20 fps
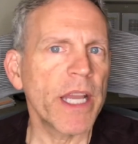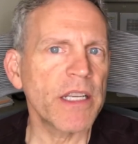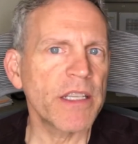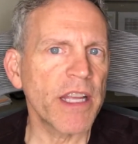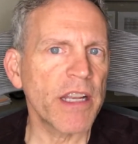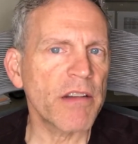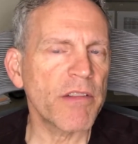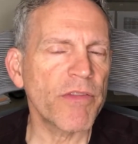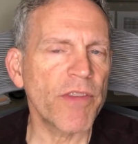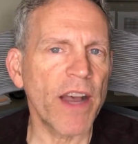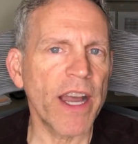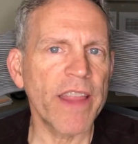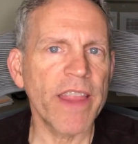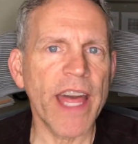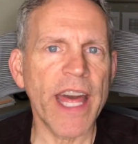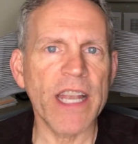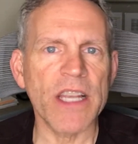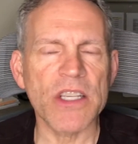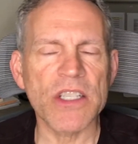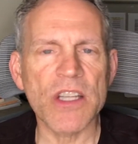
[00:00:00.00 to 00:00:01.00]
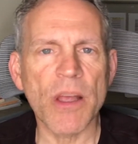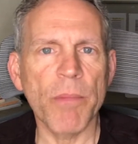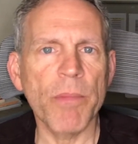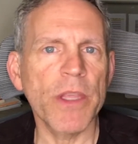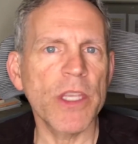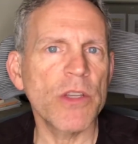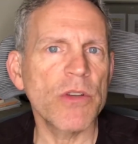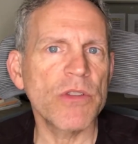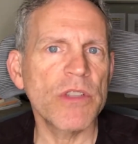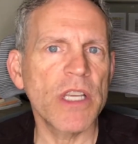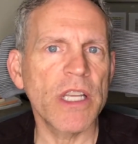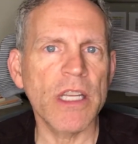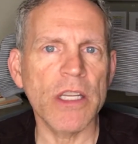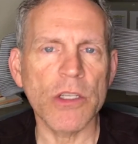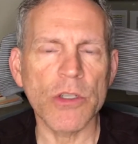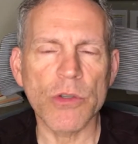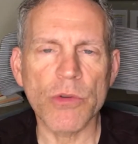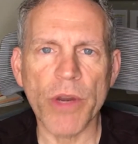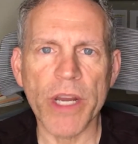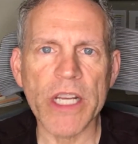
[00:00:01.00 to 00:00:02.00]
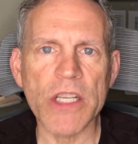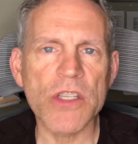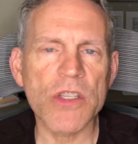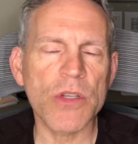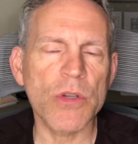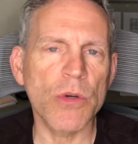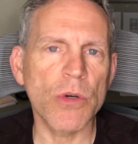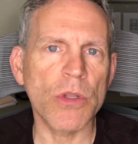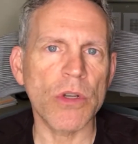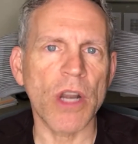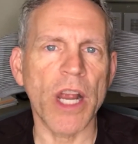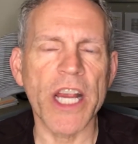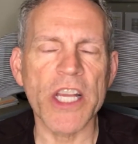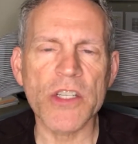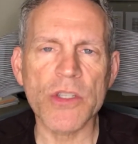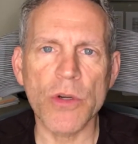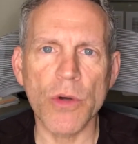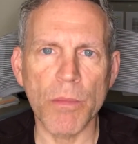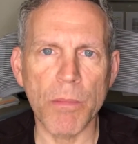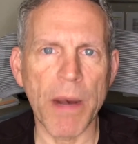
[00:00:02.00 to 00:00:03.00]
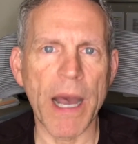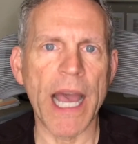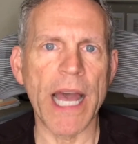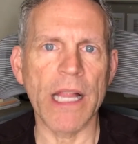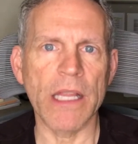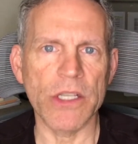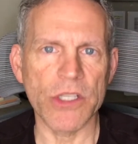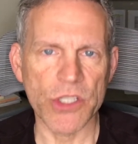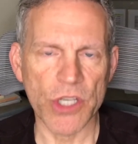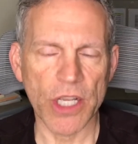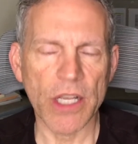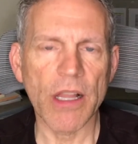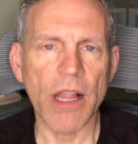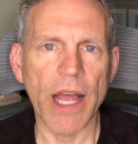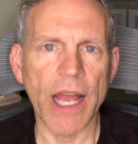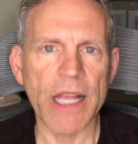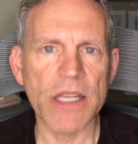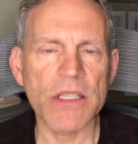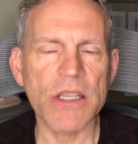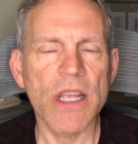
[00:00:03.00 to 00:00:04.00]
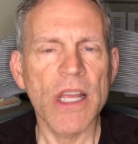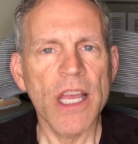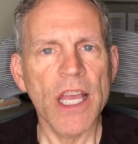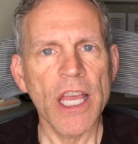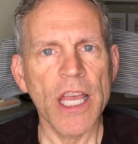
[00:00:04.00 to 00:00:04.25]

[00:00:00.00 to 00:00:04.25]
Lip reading: identify that as something you did in grade school or high school biology class.